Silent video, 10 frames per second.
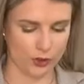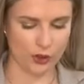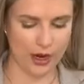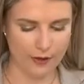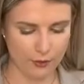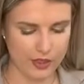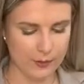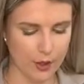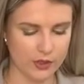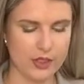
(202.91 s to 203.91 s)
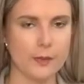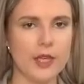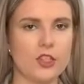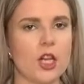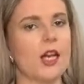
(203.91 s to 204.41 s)
So I have already posted a
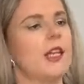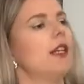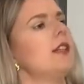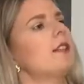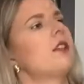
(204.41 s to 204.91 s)
picture in,